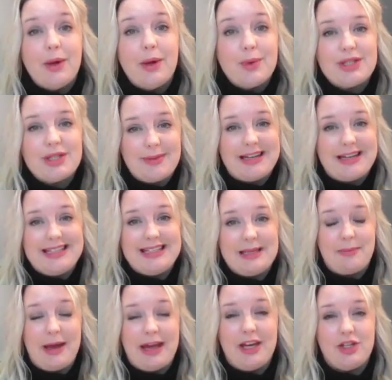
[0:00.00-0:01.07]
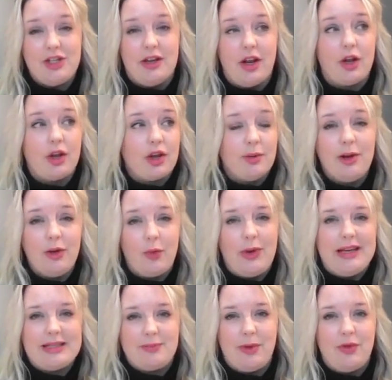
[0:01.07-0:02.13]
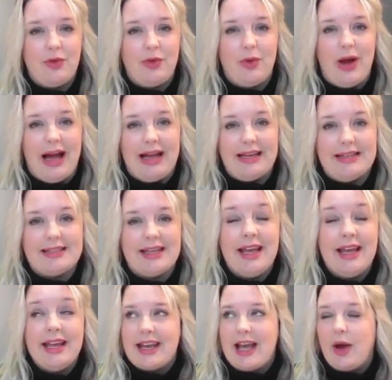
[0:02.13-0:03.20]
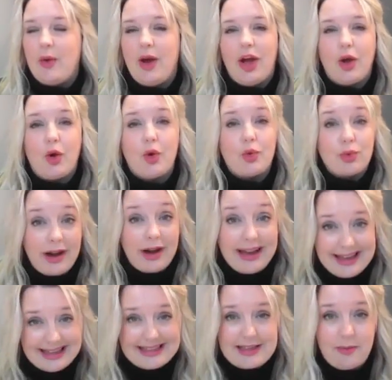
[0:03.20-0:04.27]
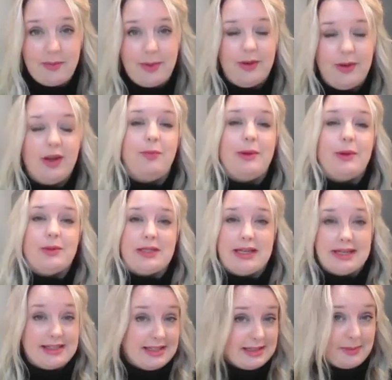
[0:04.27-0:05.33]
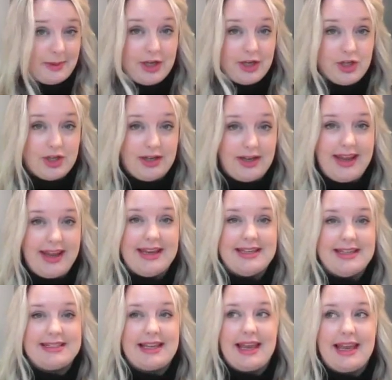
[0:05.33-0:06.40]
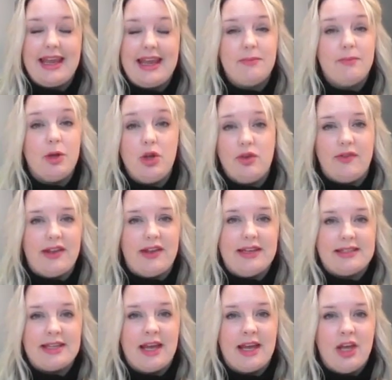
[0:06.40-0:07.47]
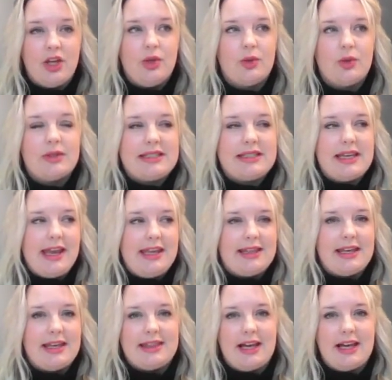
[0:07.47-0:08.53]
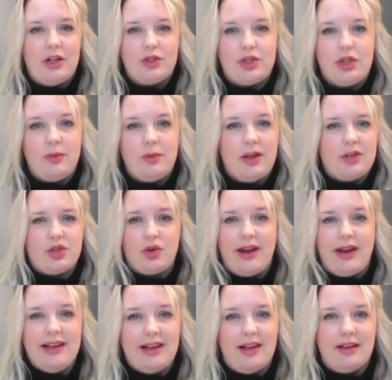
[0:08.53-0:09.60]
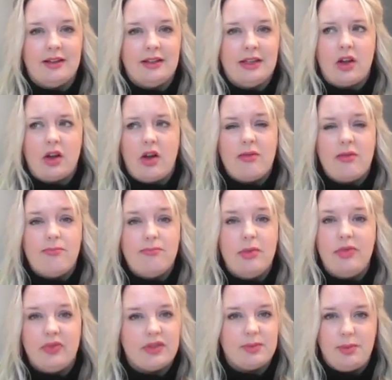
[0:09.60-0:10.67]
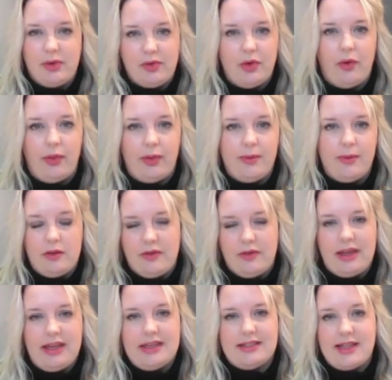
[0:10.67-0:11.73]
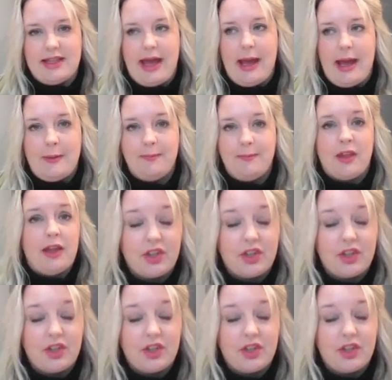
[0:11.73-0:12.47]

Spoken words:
Build some anticipation a couple of weeks beforehand. Now, a great example of building anticipation is in movies. You'll see that they'll do a trailer kind of months before the movie is there.